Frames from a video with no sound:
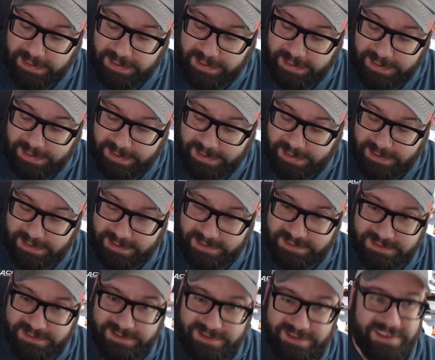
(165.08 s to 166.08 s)

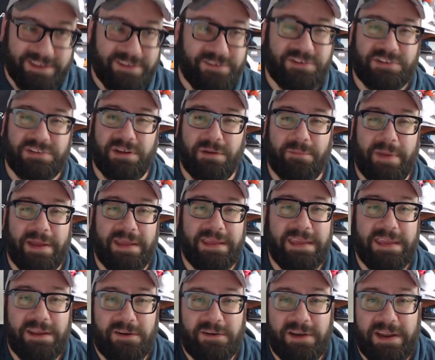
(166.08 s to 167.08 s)
And just dump my
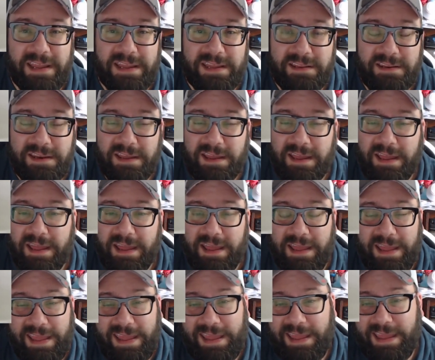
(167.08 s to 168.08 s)
gear in
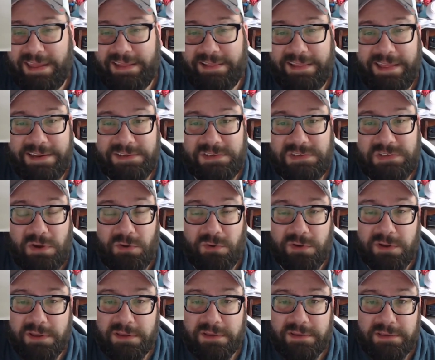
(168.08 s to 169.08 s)
and let it
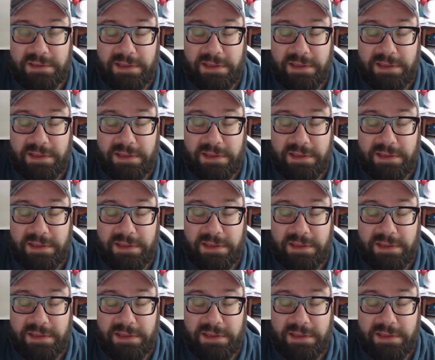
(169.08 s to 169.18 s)
soak.